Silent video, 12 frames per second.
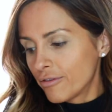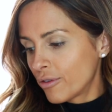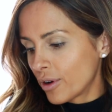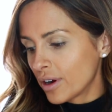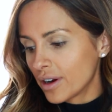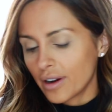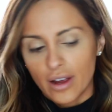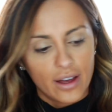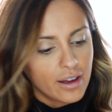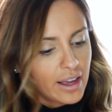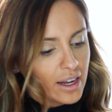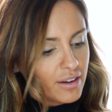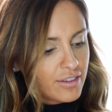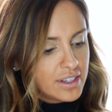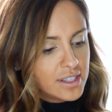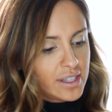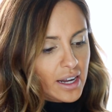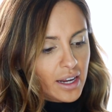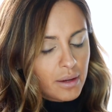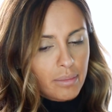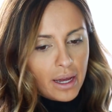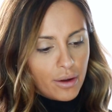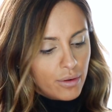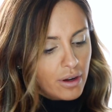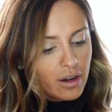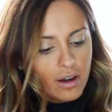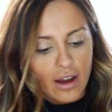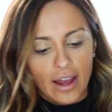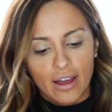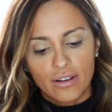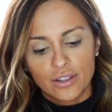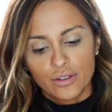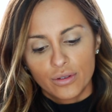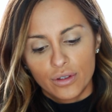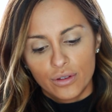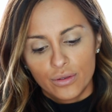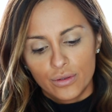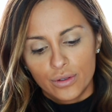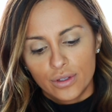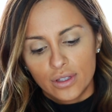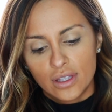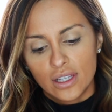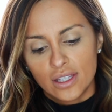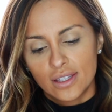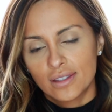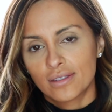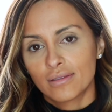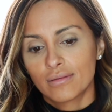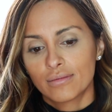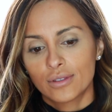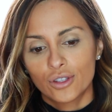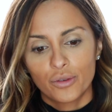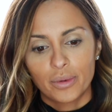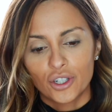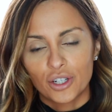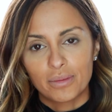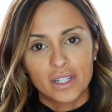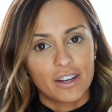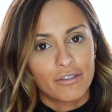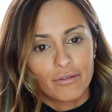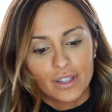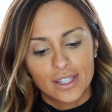for kind of a setting powder, I also use this super cheap stuff.